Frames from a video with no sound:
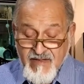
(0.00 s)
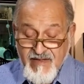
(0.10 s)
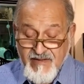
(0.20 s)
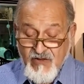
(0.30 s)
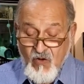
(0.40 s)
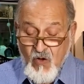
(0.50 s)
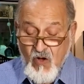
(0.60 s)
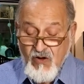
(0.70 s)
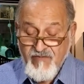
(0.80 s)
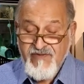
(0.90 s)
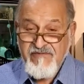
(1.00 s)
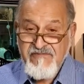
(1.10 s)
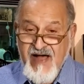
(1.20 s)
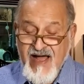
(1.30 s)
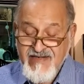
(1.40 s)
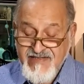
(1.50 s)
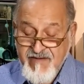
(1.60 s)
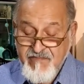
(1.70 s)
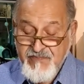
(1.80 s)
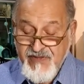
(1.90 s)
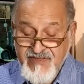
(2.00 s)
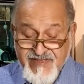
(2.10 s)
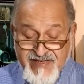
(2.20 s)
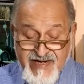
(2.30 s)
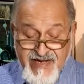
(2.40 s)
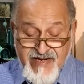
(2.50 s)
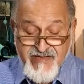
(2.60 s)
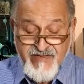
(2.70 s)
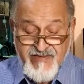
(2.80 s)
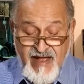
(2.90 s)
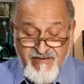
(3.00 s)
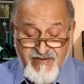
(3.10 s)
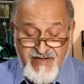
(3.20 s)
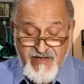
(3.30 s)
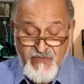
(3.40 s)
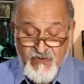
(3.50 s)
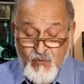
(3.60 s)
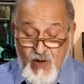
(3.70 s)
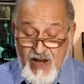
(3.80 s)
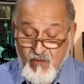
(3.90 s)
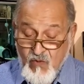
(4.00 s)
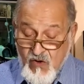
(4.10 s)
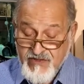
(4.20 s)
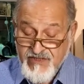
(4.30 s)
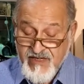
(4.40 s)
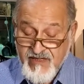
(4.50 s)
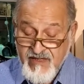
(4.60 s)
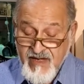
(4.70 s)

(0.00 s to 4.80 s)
that the whole of the fire temple is cleaned thoroughly with well water,